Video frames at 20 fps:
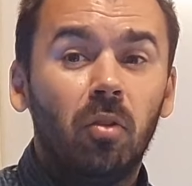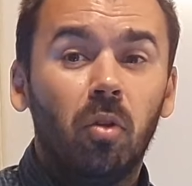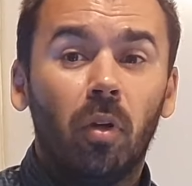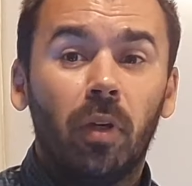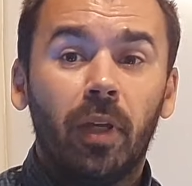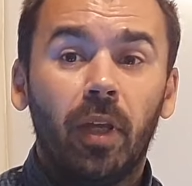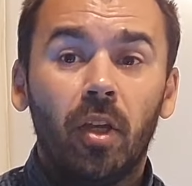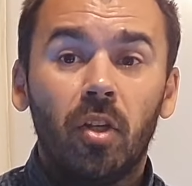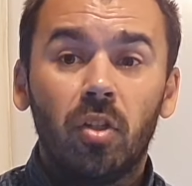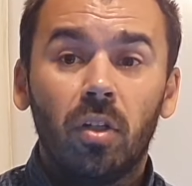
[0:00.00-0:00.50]

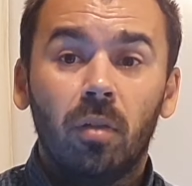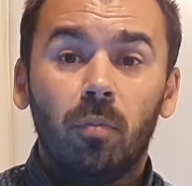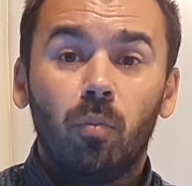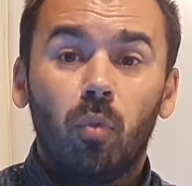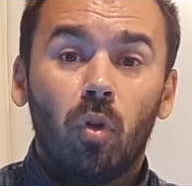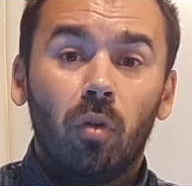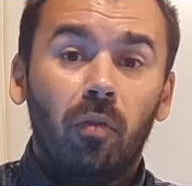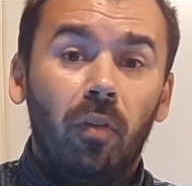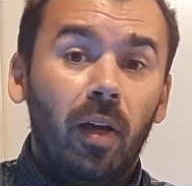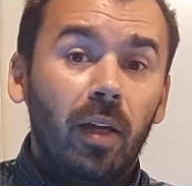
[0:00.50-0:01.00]
location
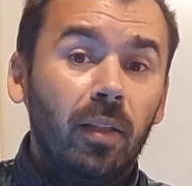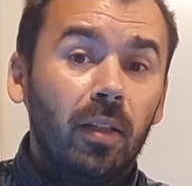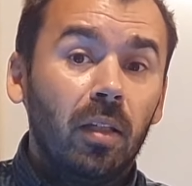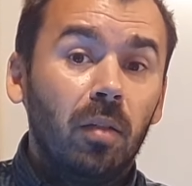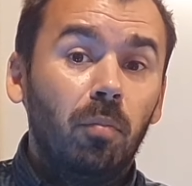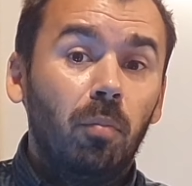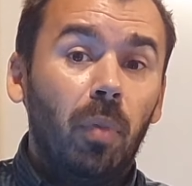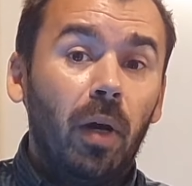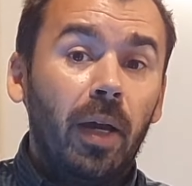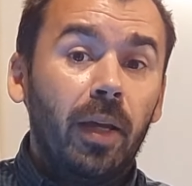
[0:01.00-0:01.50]

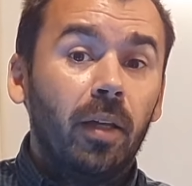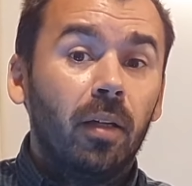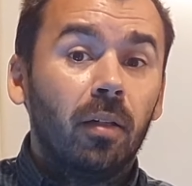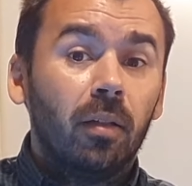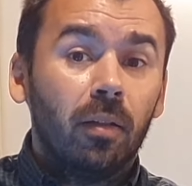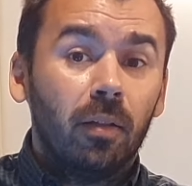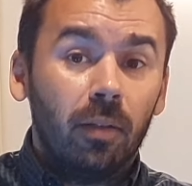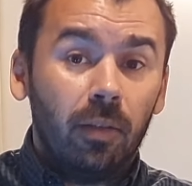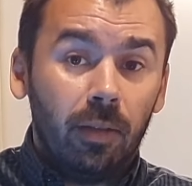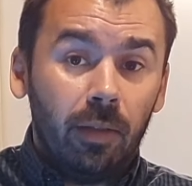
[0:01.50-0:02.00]
provided by
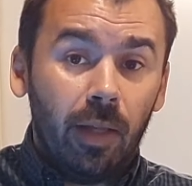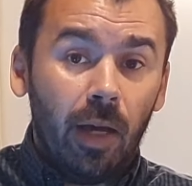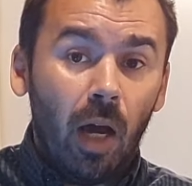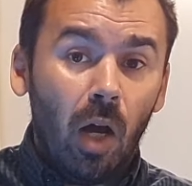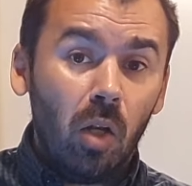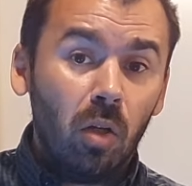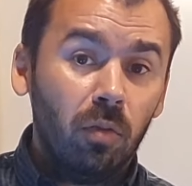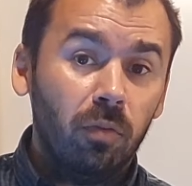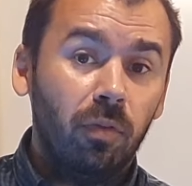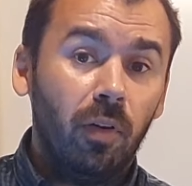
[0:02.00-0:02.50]

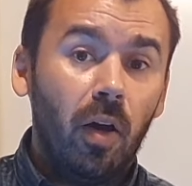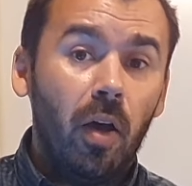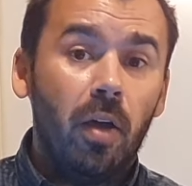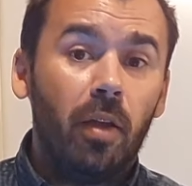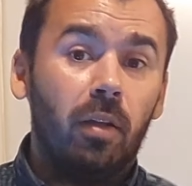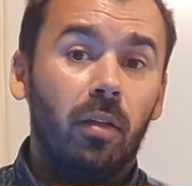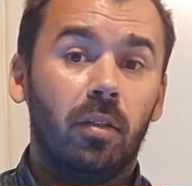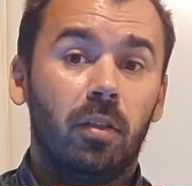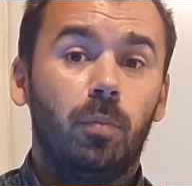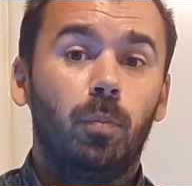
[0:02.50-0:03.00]

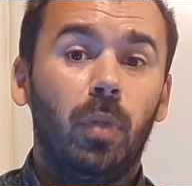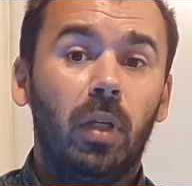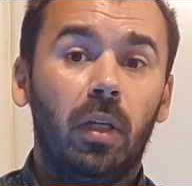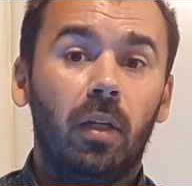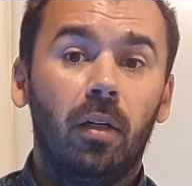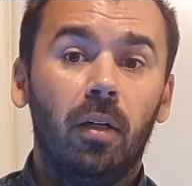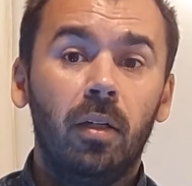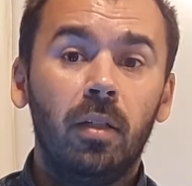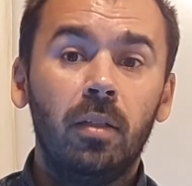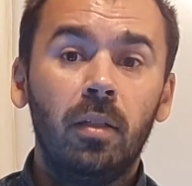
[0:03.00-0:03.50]
down-firing
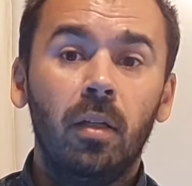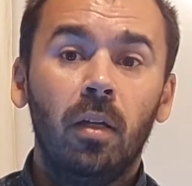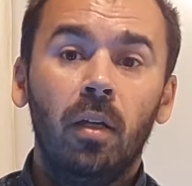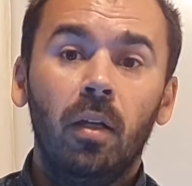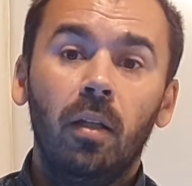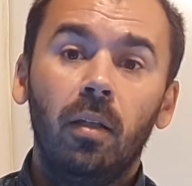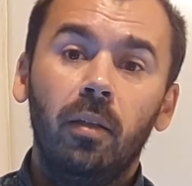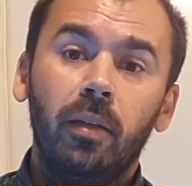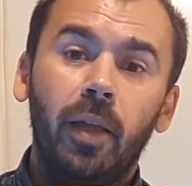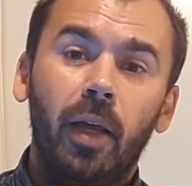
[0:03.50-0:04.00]
speakers
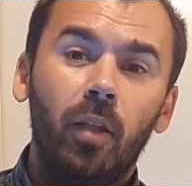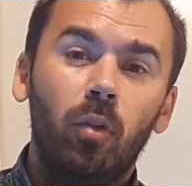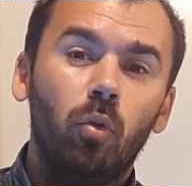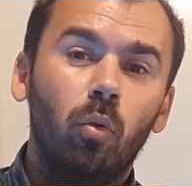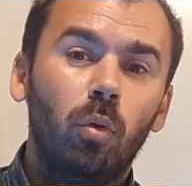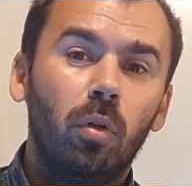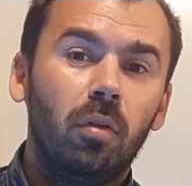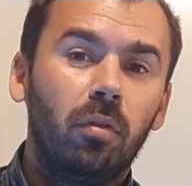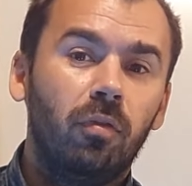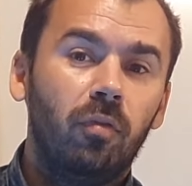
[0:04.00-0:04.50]
that you
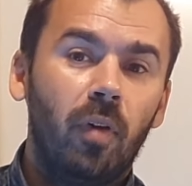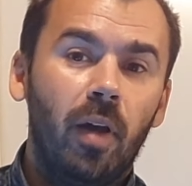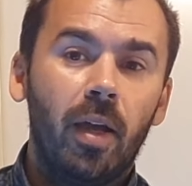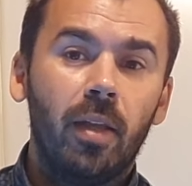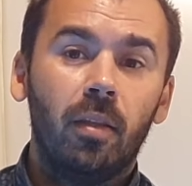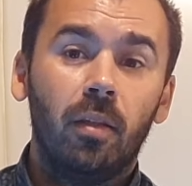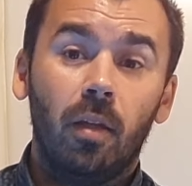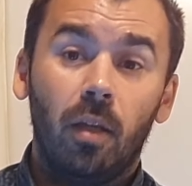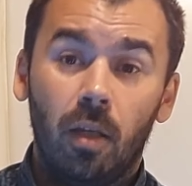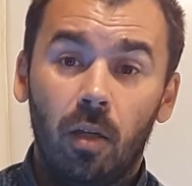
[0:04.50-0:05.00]
will
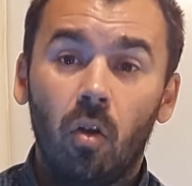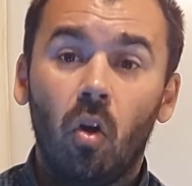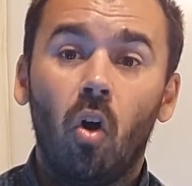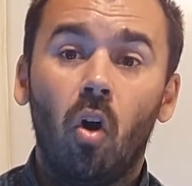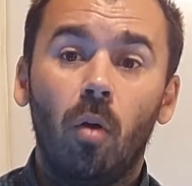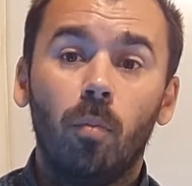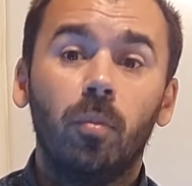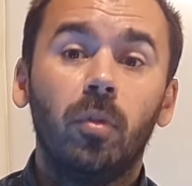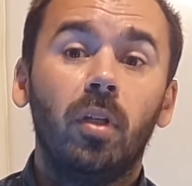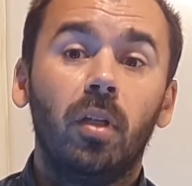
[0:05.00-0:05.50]
find in
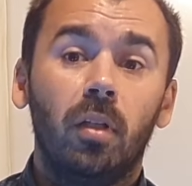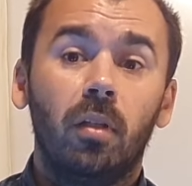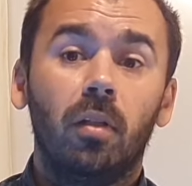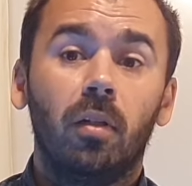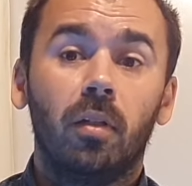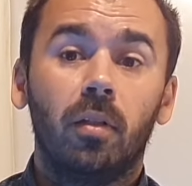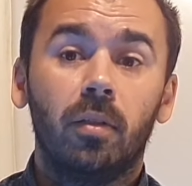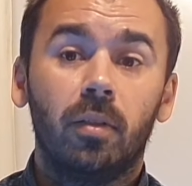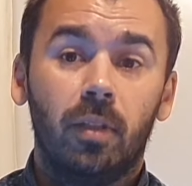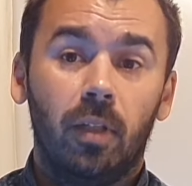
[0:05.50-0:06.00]
home
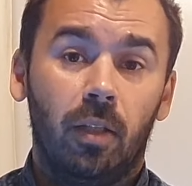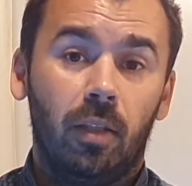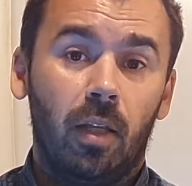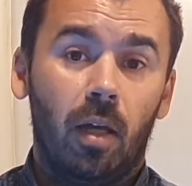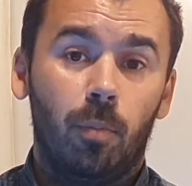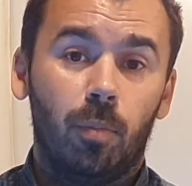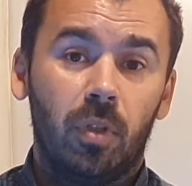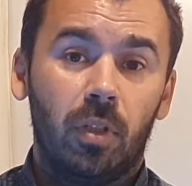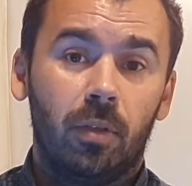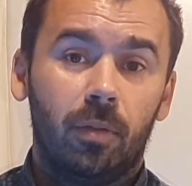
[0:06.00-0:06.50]
theater
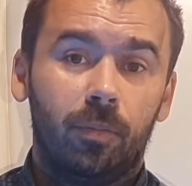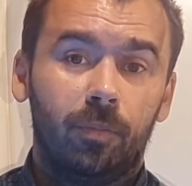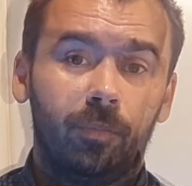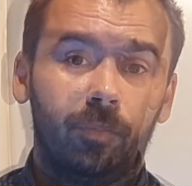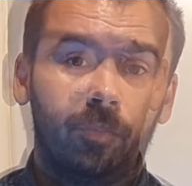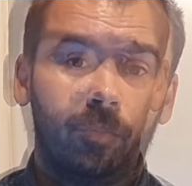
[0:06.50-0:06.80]
setups.